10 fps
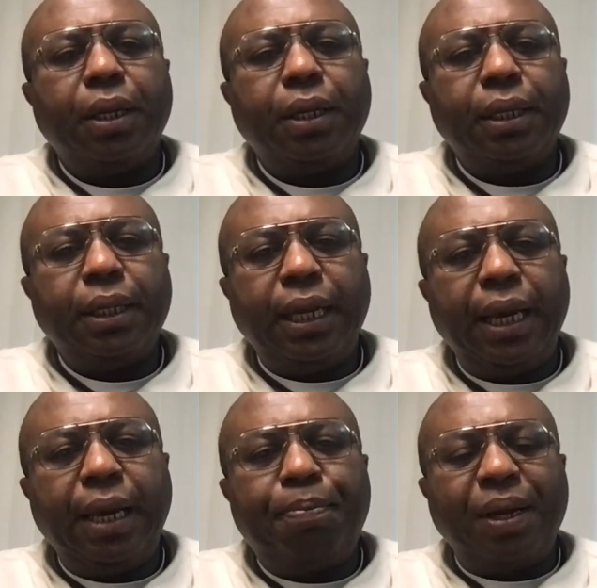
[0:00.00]
The
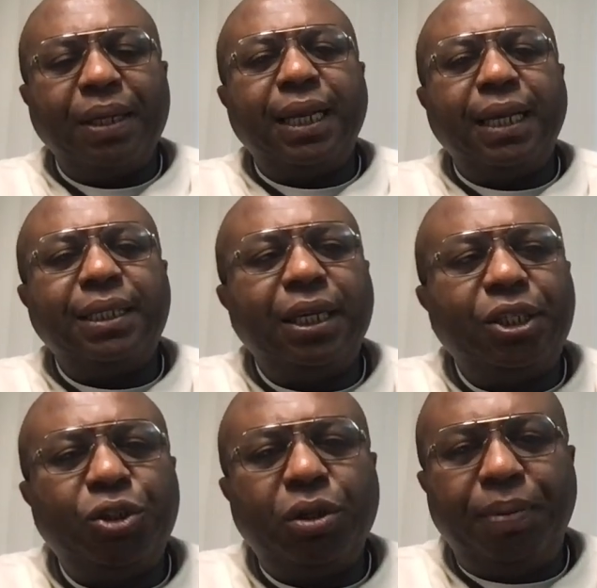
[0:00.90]
presidency
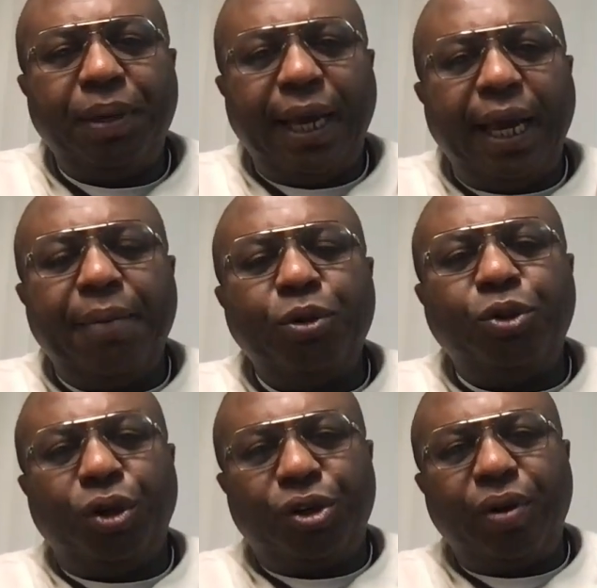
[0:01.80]
should be able to
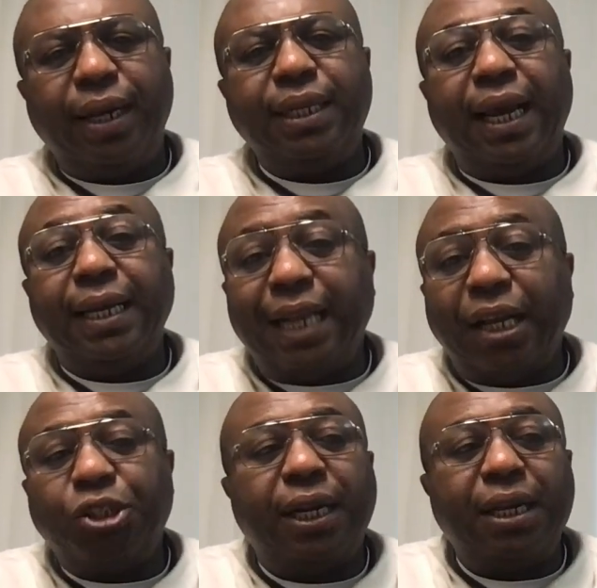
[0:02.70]
create a
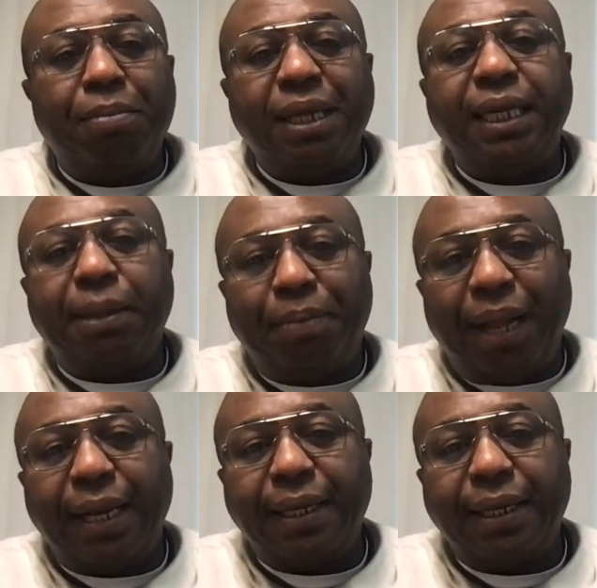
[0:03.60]
national emergency plan